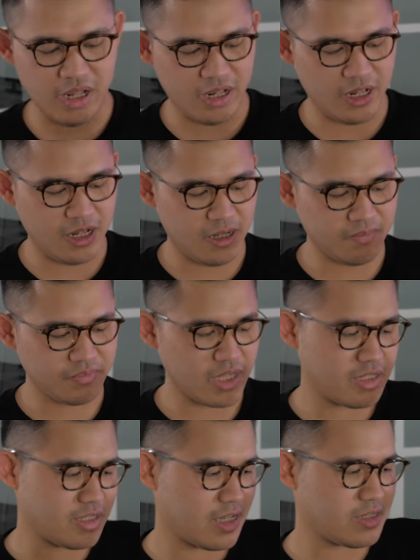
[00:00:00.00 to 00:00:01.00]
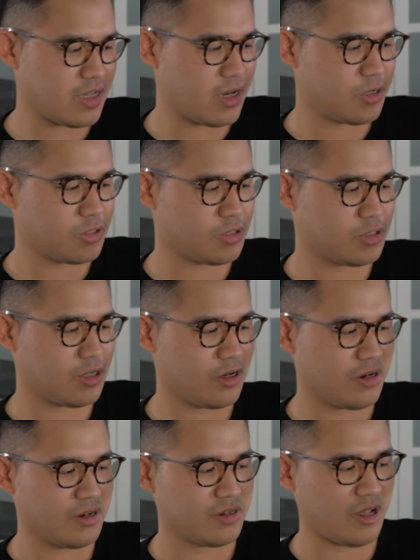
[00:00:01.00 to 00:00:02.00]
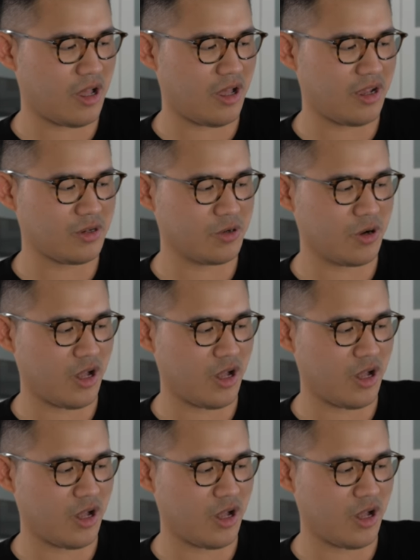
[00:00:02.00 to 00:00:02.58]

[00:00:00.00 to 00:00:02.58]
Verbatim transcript: um, it says here, turn on or